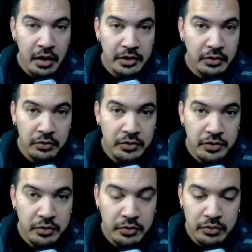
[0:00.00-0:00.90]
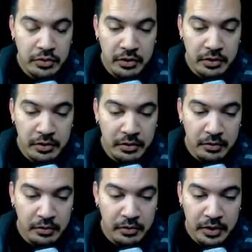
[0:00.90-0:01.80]
I told you, you
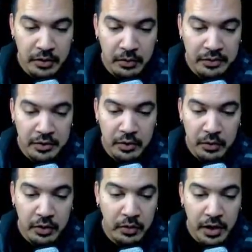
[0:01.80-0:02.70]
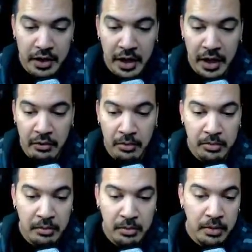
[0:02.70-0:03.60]
know, it wasn't going to work right now and
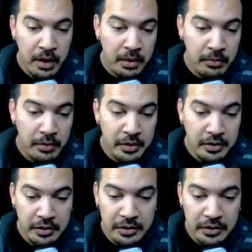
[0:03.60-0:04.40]
blah blah blah but